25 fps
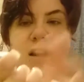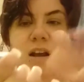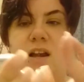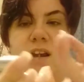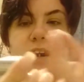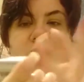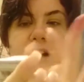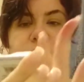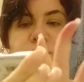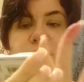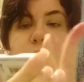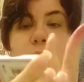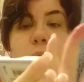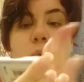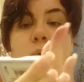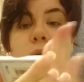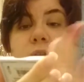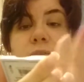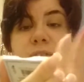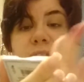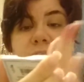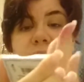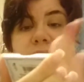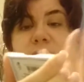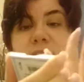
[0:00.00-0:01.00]
And I love all
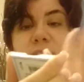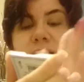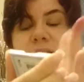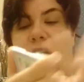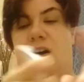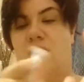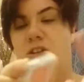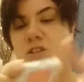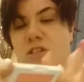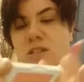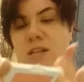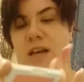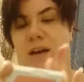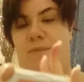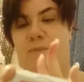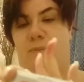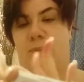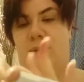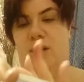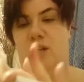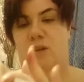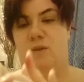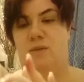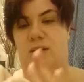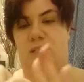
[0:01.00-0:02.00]
of these. I just haven't
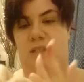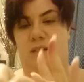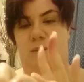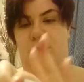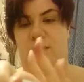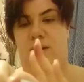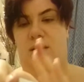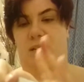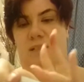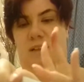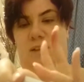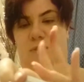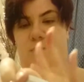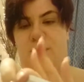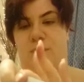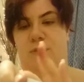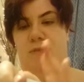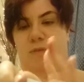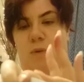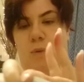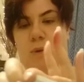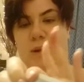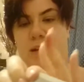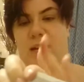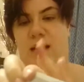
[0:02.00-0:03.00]
been using them because I've been
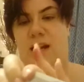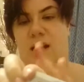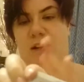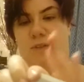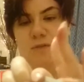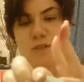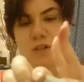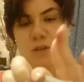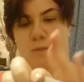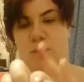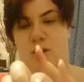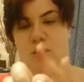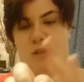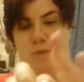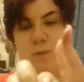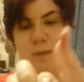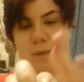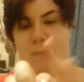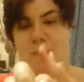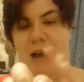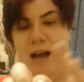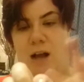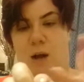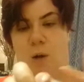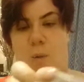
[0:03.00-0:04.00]
falling in love too much with
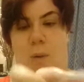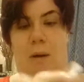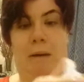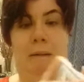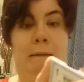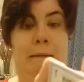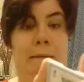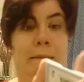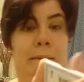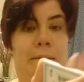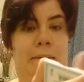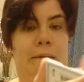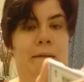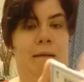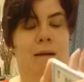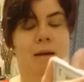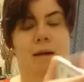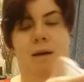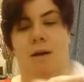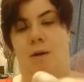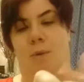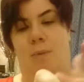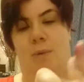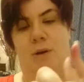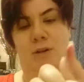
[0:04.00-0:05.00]
the MAC one,
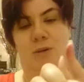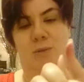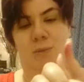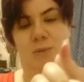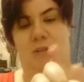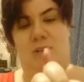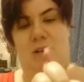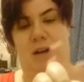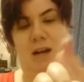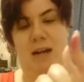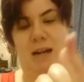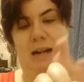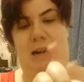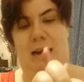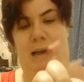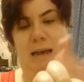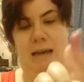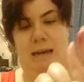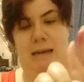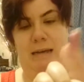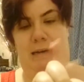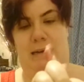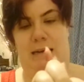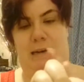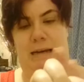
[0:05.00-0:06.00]
which was kind of like,
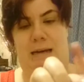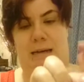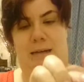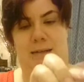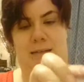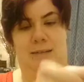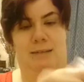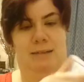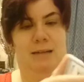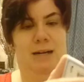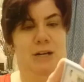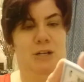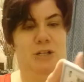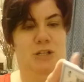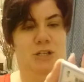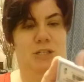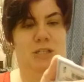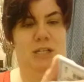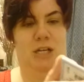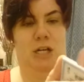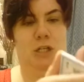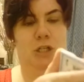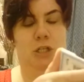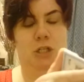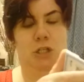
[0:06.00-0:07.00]
I
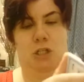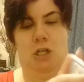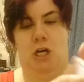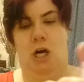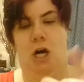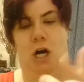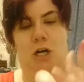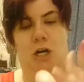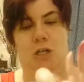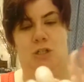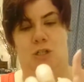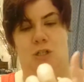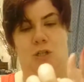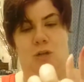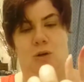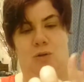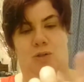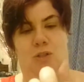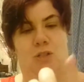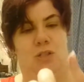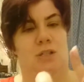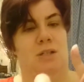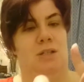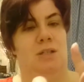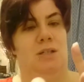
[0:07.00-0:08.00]
just can't
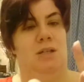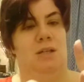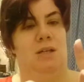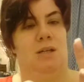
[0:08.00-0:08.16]
not.